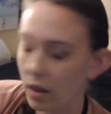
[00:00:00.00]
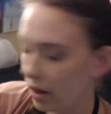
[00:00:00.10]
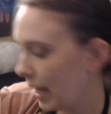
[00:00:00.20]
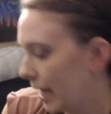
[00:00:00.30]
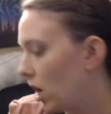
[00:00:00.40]

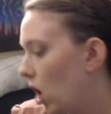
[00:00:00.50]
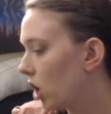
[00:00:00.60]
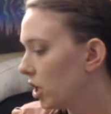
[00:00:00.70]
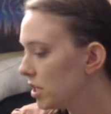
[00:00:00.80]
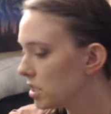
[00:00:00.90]
like
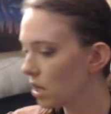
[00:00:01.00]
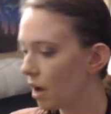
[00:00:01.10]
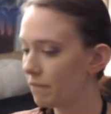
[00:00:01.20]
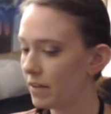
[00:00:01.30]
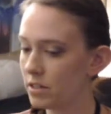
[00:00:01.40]
Artist
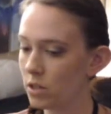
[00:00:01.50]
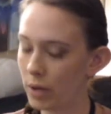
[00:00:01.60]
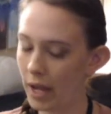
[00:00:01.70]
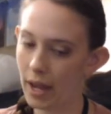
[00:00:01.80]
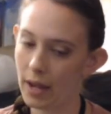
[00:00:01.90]
Loft is
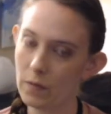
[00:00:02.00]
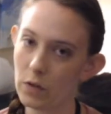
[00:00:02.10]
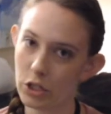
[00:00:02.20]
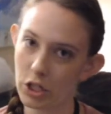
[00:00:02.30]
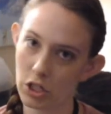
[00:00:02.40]
okay if
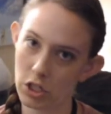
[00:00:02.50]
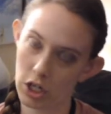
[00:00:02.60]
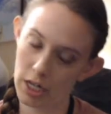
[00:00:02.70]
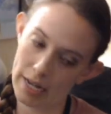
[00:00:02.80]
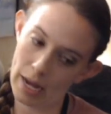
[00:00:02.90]
you're just
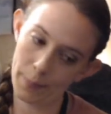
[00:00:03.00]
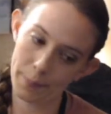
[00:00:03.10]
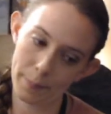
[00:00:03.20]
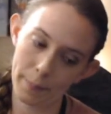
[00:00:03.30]
starting out,